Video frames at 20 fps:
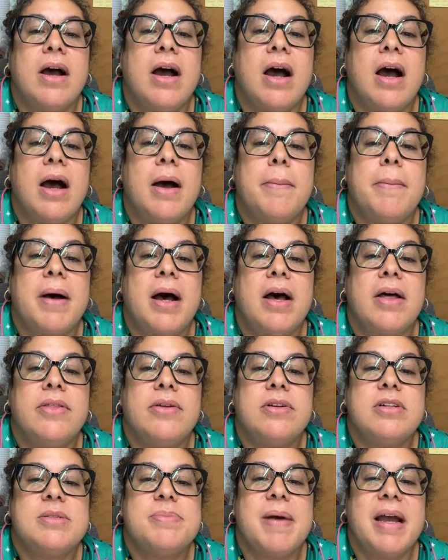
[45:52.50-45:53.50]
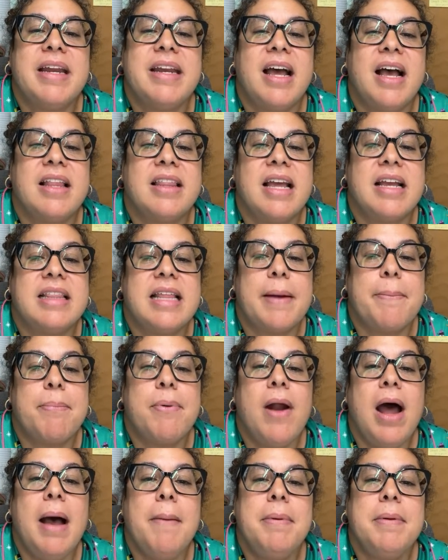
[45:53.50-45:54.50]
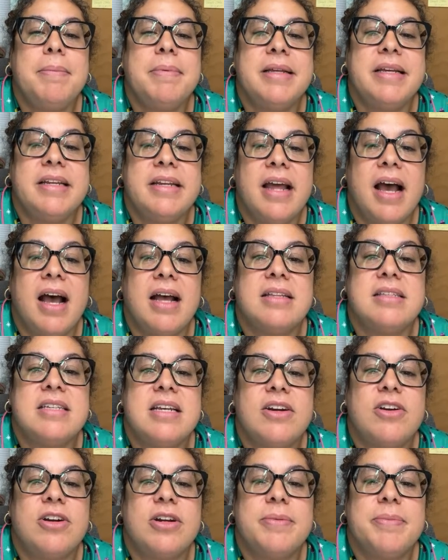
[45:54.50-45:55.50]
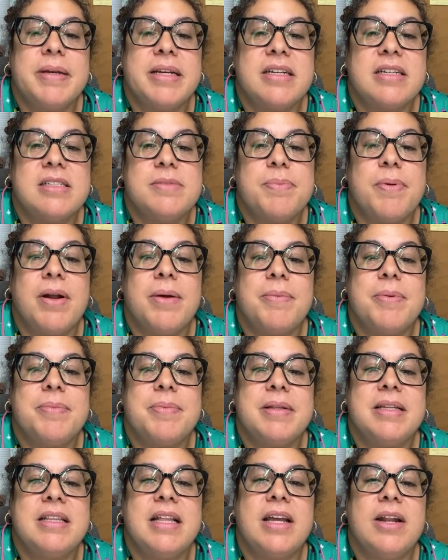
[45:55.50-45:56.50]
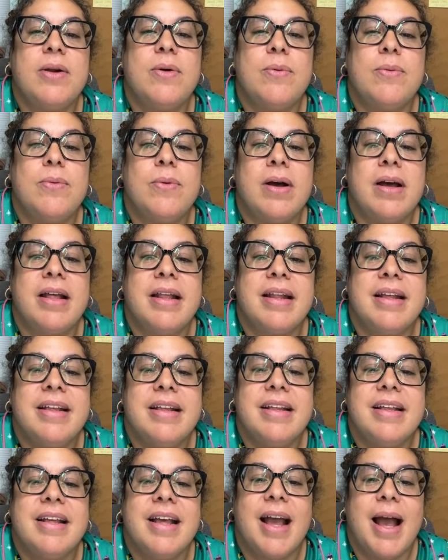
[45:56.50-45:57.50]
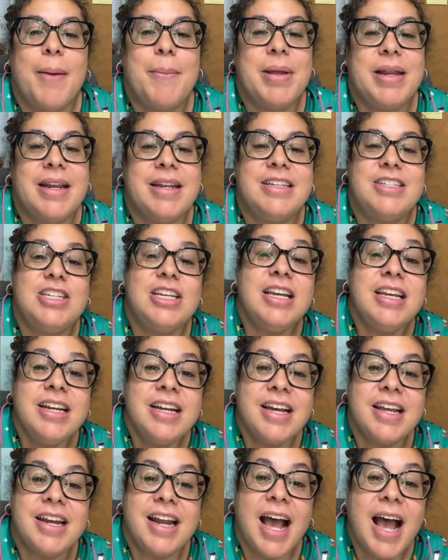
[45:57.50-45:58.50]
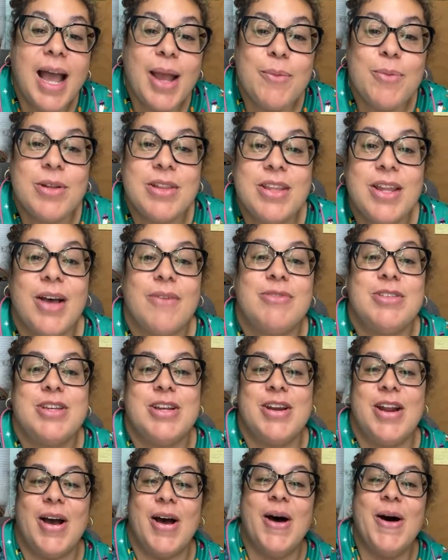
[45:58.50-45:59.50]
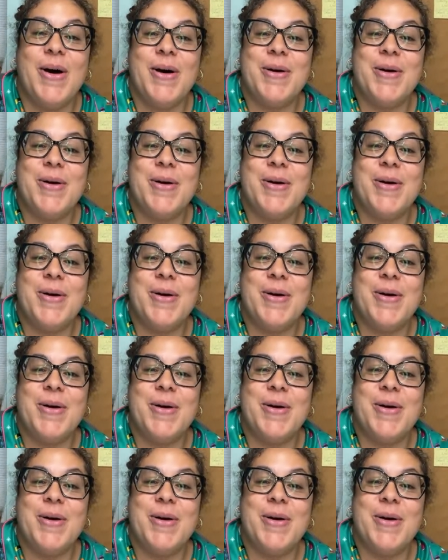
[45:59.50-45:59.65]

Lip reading: Others might not like that. Probably not, Terry, because probably they don't want. I mean, Gina and I would love to know.